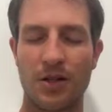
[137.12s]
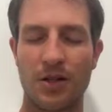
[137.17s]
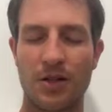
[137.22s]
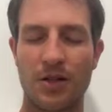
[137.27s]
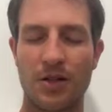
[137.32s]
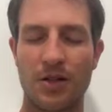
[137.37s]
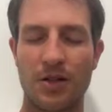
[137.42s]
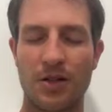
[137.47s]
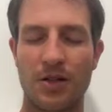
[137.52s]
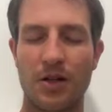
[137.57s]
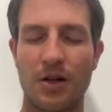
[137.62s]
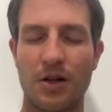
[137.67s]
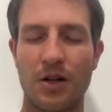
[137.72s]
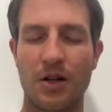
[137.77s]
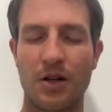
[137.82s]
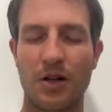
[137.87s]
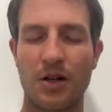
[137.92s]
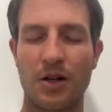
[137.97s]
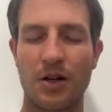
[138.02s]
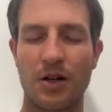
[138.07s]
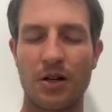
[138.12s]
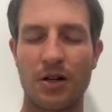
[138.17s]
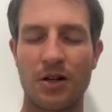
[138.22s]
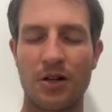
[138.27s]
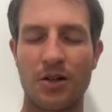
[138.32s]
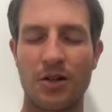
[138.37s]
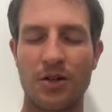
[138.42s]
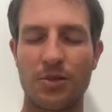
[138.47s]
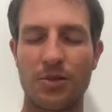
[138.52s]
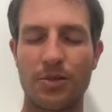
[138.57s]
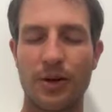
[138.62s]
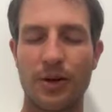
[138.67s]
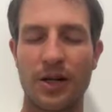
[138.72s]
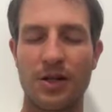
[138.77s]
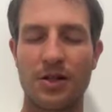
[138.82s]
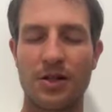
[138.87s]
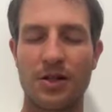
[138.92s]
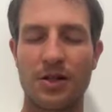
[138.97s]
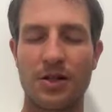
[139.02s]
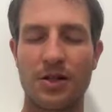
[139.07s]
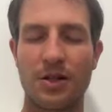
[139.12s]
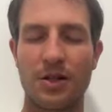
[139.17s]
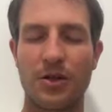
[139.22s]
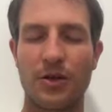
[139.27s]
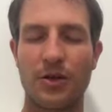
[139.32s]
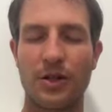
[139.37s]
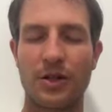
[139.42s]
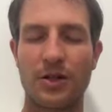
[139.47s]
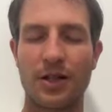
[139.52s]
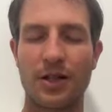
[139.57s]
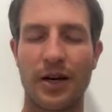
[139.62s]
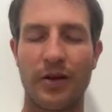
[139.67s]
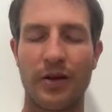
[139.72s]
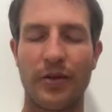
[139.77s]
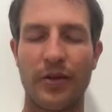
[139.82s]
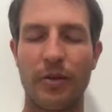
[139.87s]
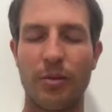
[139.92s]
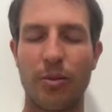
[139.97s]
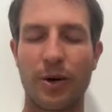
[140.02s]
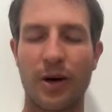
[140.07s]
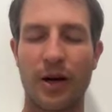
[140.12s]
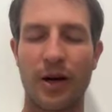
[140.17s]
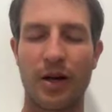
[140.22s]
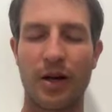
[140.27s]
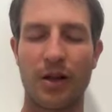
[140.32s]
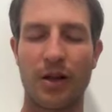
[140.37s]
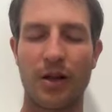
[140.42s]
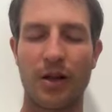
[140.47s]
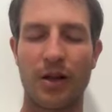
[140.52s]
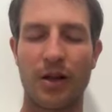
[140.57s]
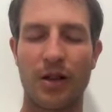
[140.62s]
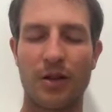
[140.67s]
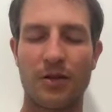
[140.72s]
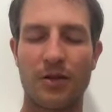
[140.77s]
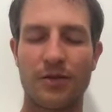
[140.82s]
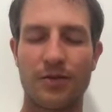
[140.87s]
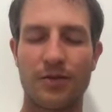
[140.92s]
gonna start just by slowing down the breath.